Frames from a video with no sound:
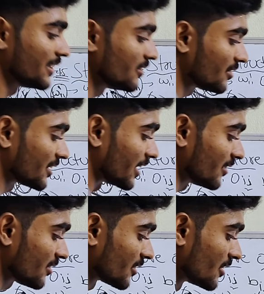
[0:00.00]
In this
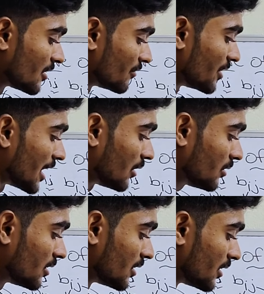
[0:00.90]
case, we
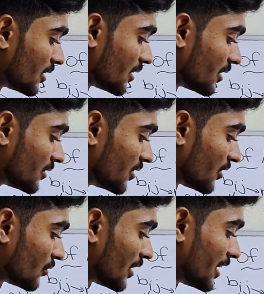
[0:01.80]
have
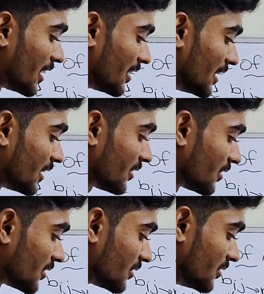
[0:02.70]
this is one hidden layer,
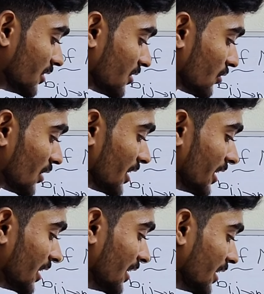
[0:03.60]
this is one
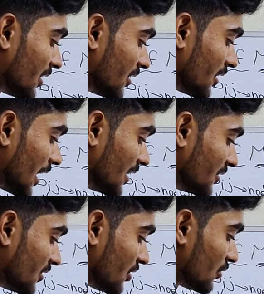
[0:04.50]
hidden layer,
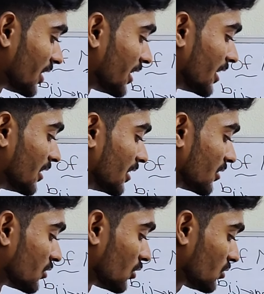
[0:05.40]
and this is one hidden
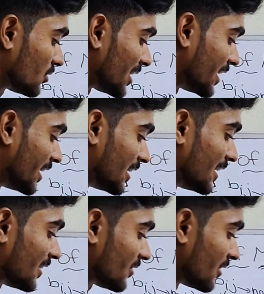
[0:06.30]
layer. So three
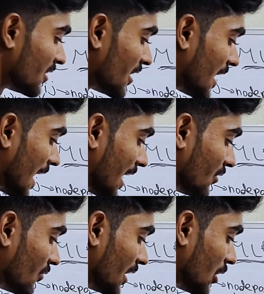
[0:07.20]
hidden layers
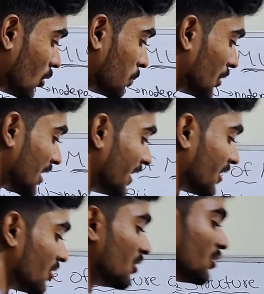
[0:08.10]
and one output layer.